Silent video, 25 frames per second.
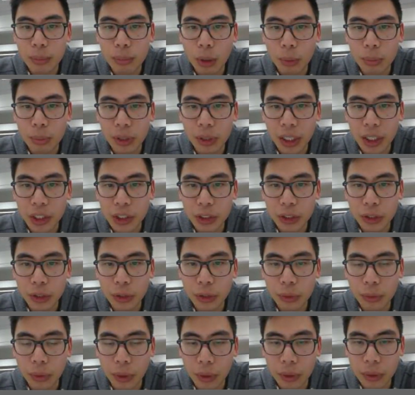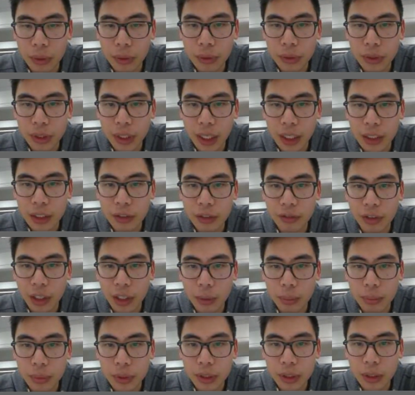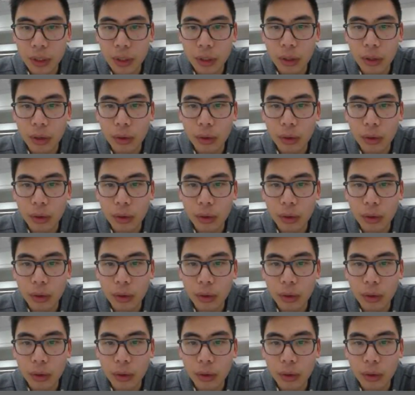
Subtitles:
population grows and develops